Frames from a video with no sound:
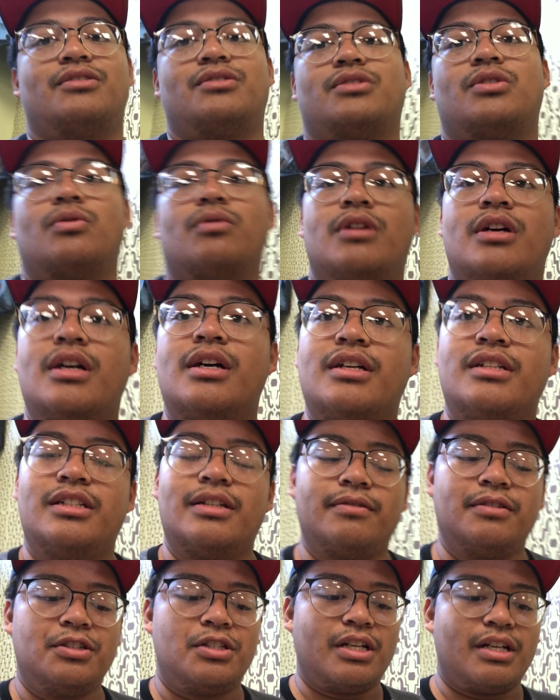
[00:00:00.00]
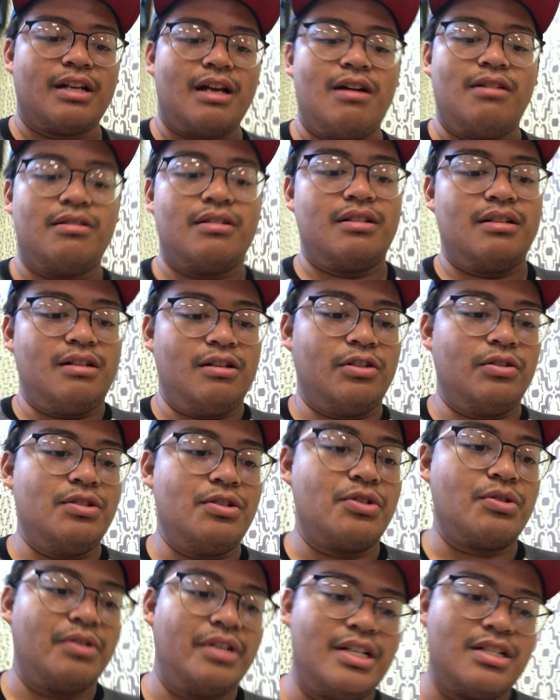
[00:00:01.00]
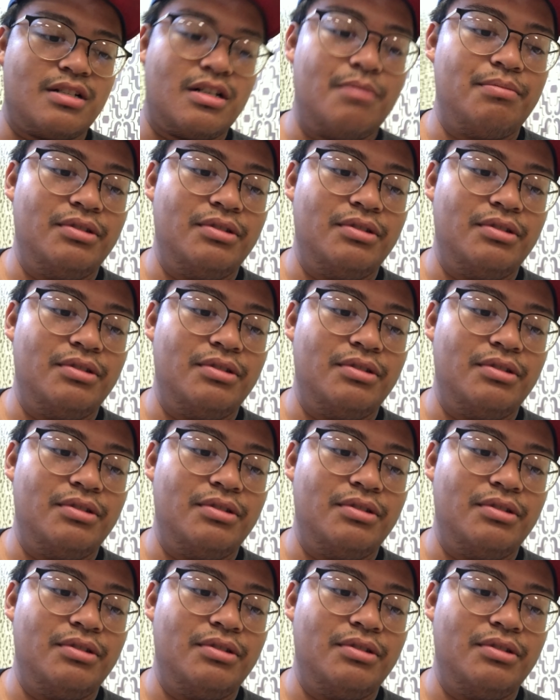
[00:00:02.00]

So definitely check it out. I'll go ahead and show you guys a